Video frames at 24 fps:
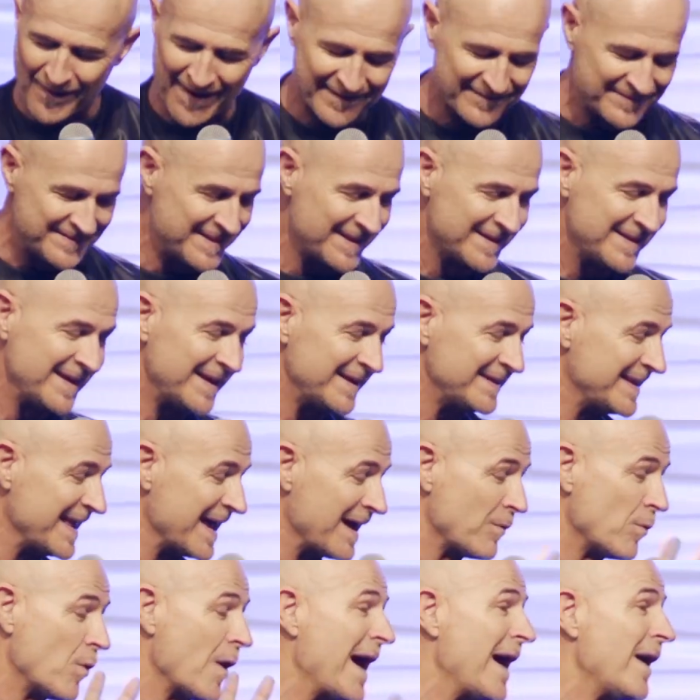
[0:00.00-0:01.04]
wife did
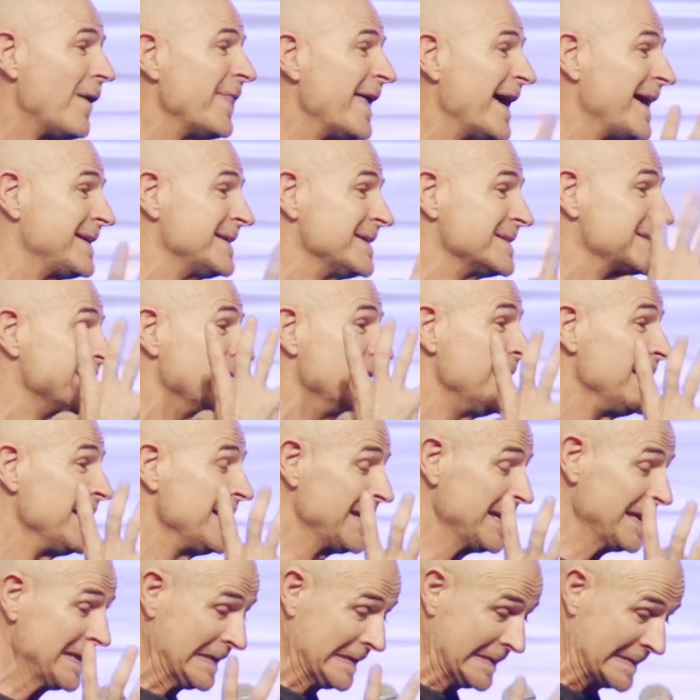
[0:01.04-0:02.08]
that. Wow, that is
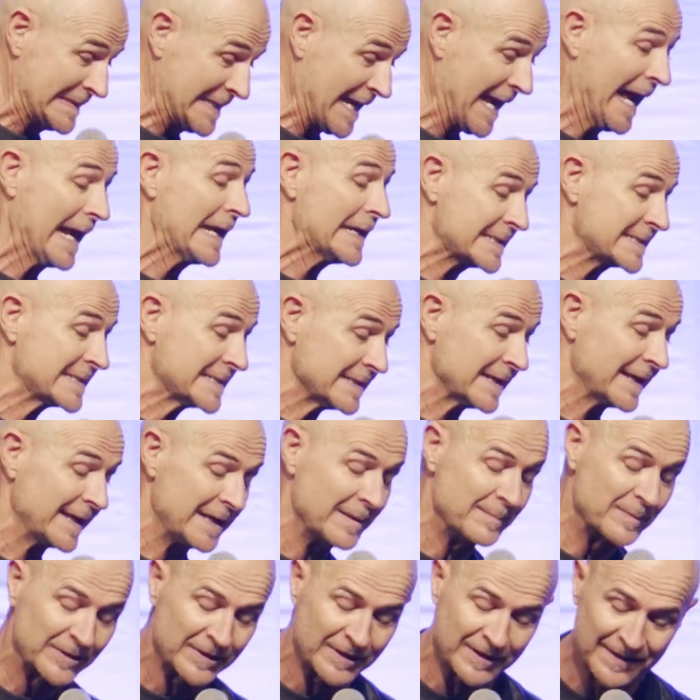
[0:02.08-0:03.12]
intense
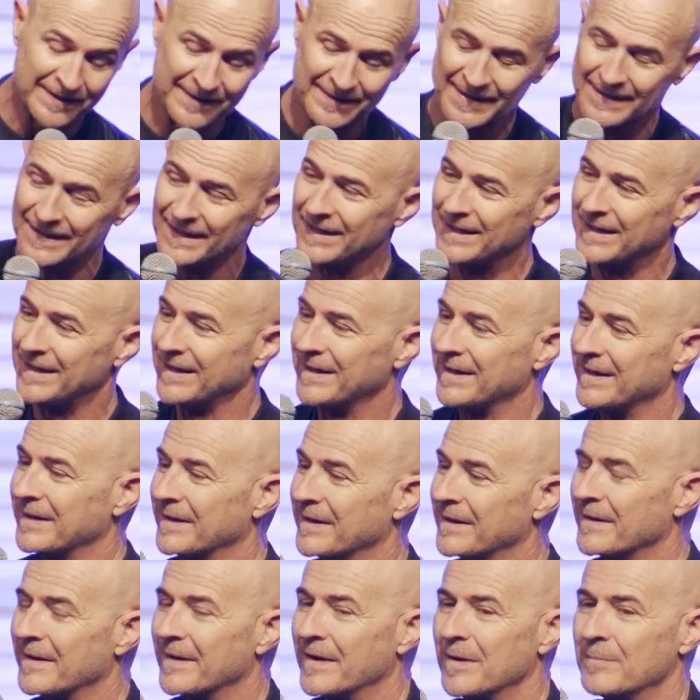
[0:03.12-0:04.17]
labor.
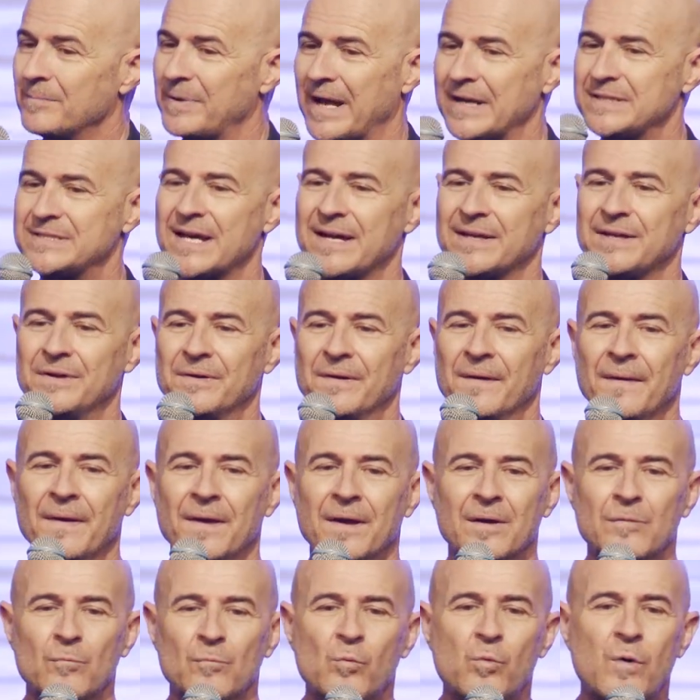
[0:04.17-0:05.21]
But I tell you,
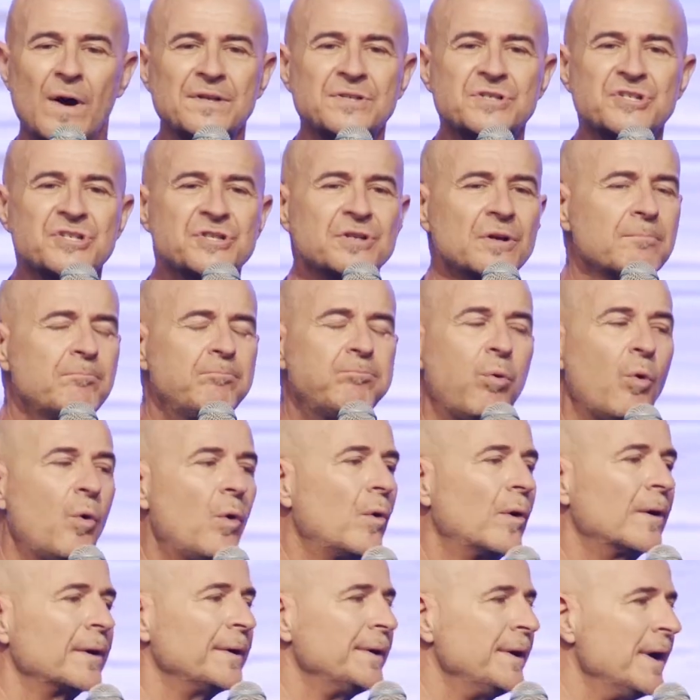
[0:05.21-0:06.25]
Once they're
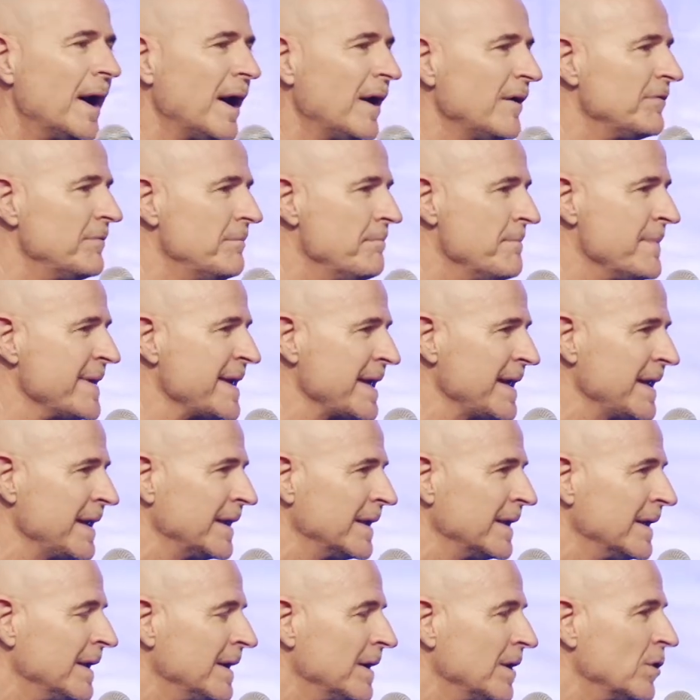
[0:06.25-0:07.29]
born of
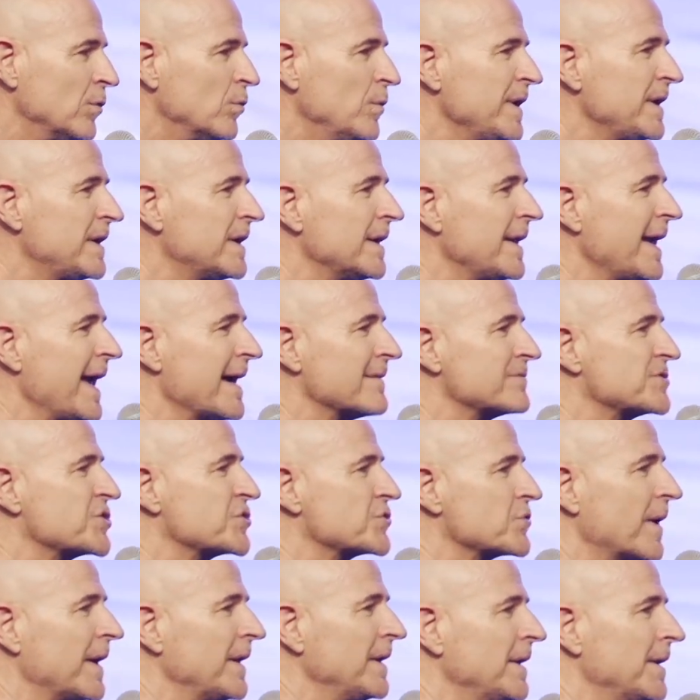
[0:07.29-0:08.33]
me, we can have
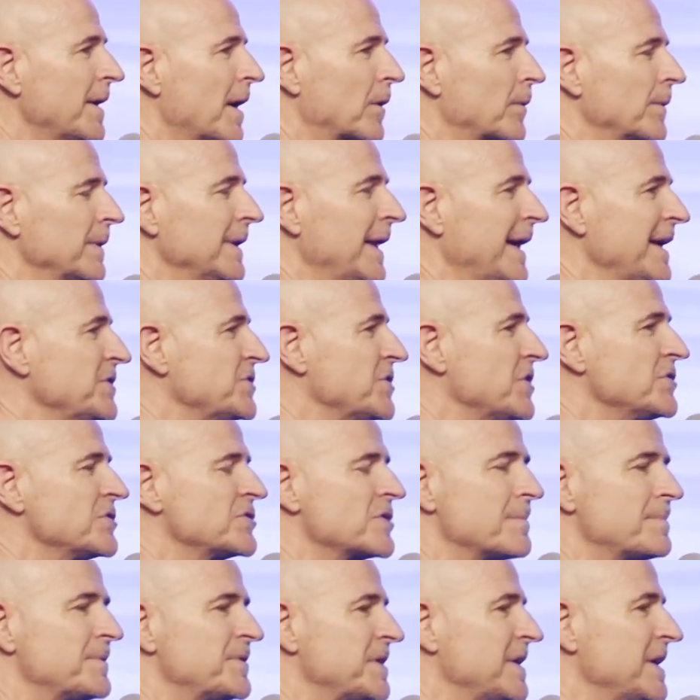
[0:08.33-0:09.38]
strain in our
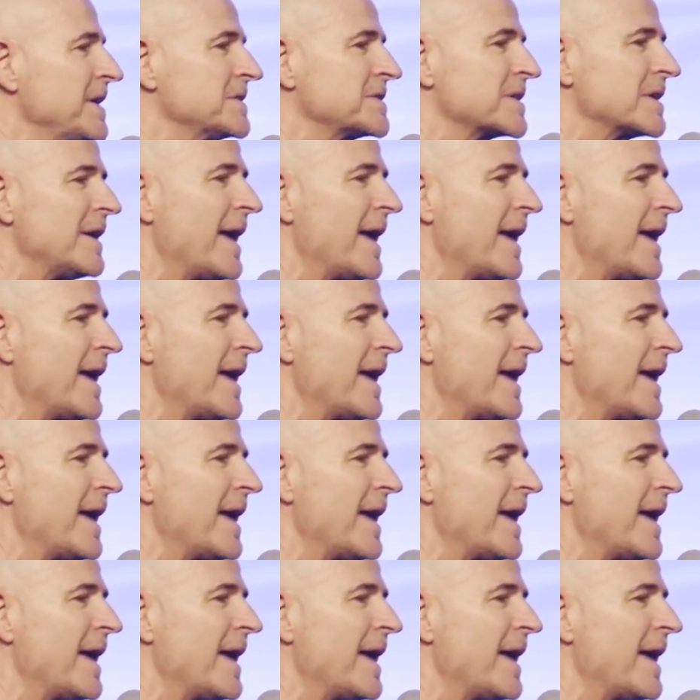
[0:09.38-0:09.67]
relationships, things